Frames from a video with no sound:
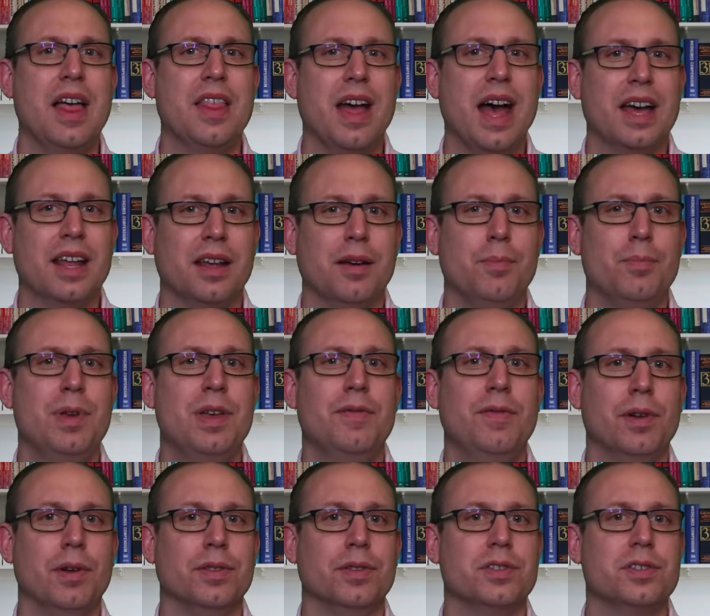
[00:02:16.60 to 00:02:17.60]
an
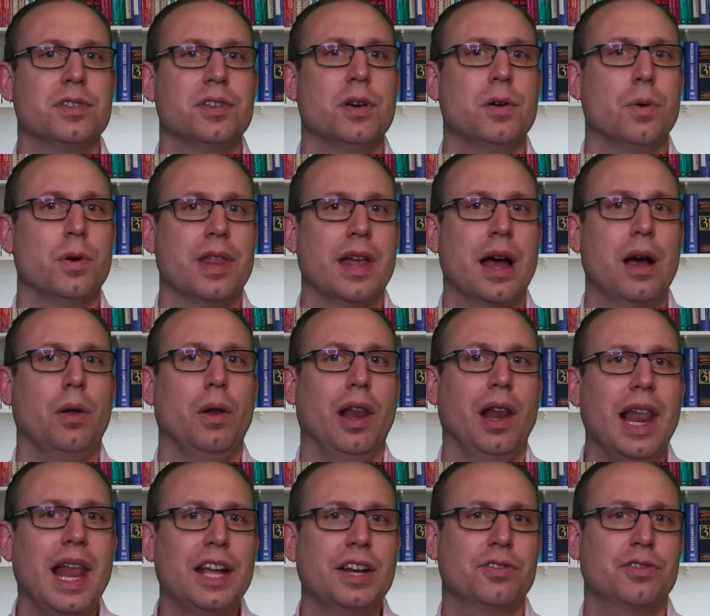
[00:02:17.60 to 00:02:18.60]
ambivalence without
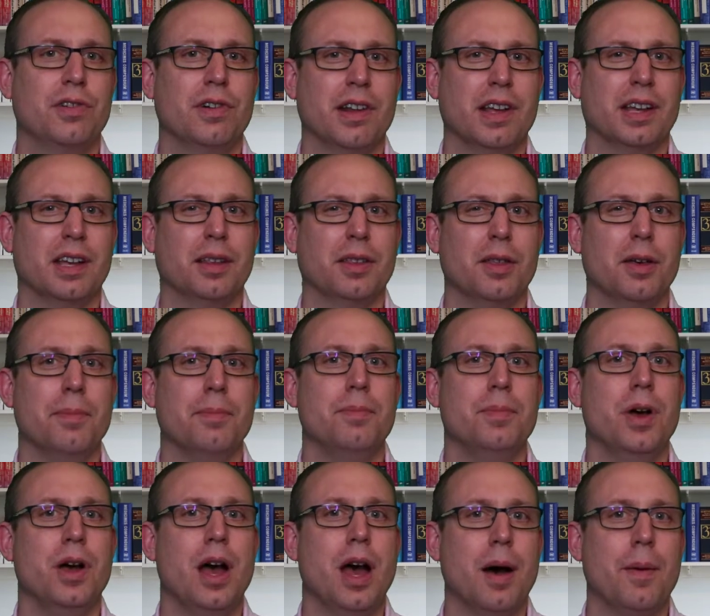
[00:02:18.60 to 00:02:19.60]
lecturing them
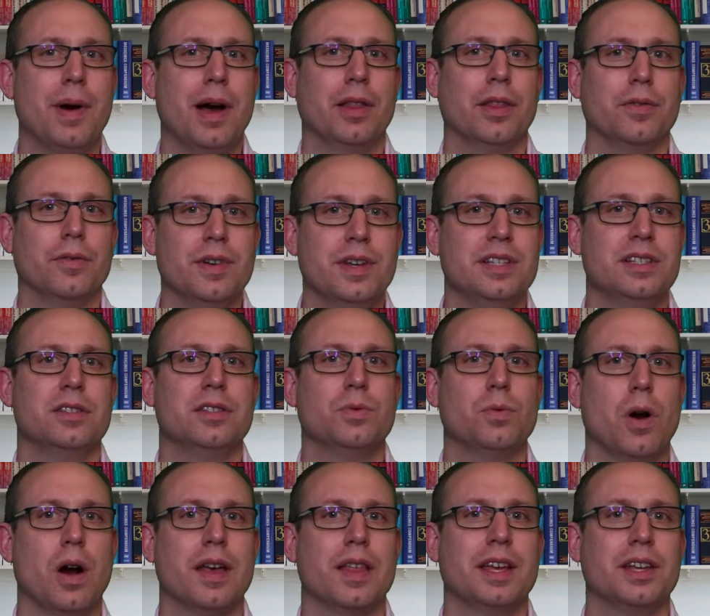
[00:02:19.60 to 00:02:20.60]
about the reasons
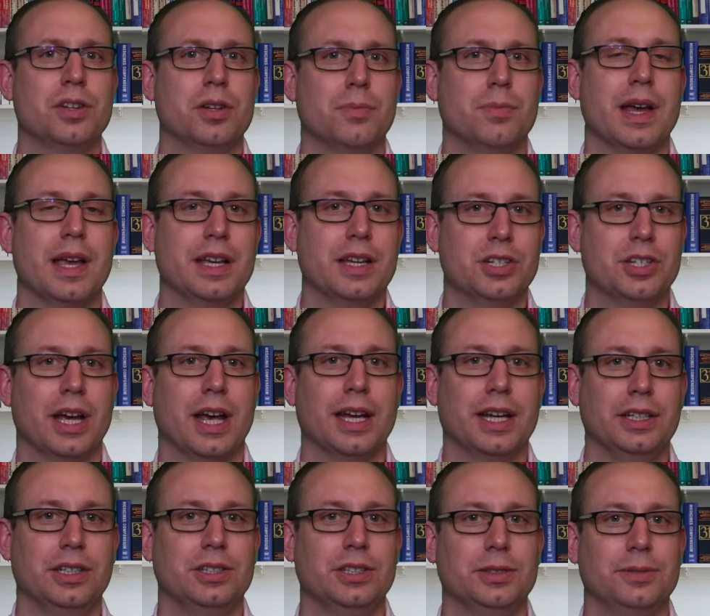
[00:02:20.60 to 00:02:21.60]
why they should make a
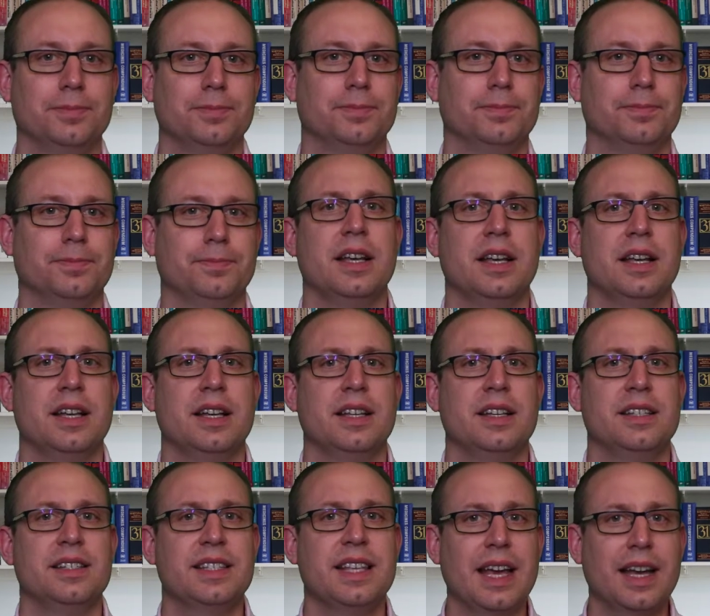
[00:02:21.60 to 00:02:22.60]
change.
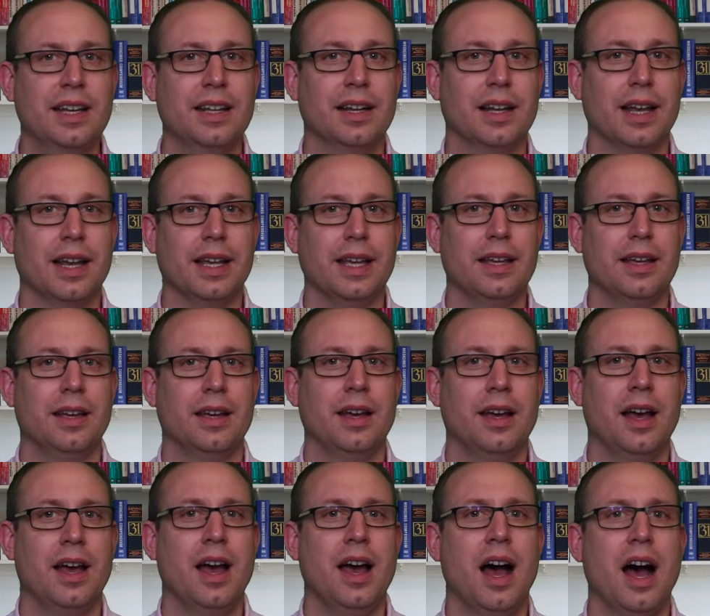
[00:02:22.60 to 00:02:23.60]
Secondly,
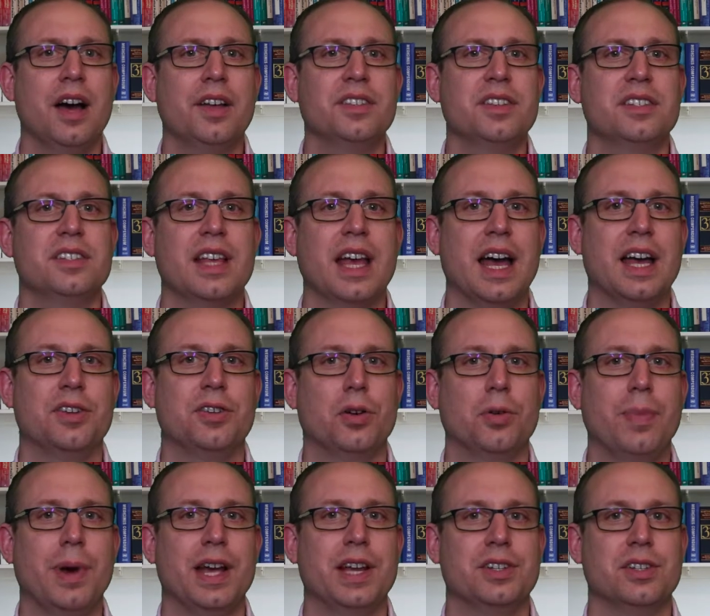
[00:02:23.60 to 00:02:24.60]
understand your
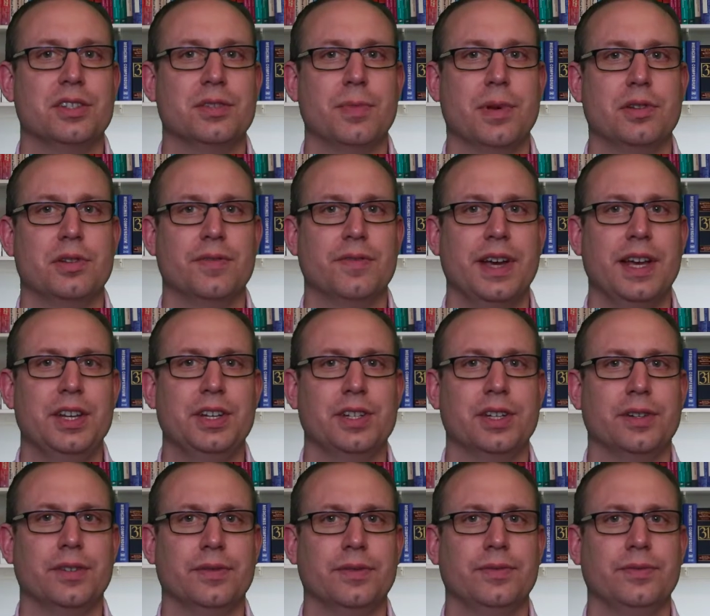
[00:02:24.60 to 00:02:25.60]
patient's
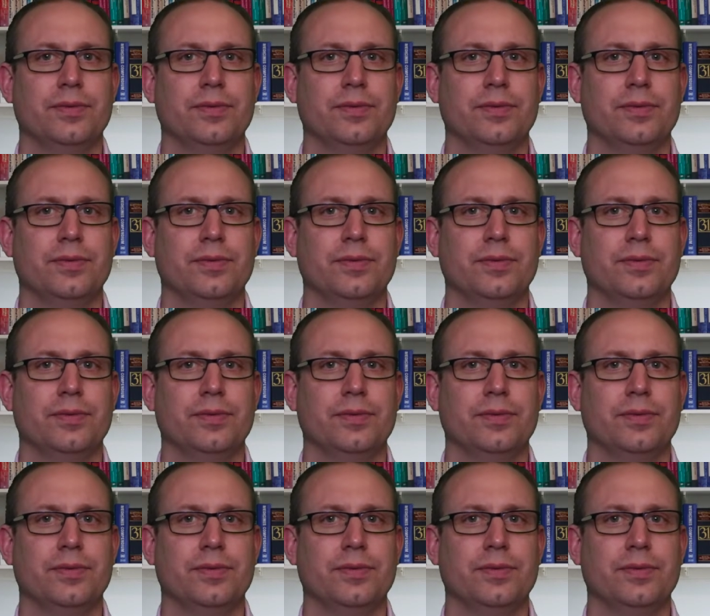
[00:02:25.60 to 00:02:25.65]
motivation.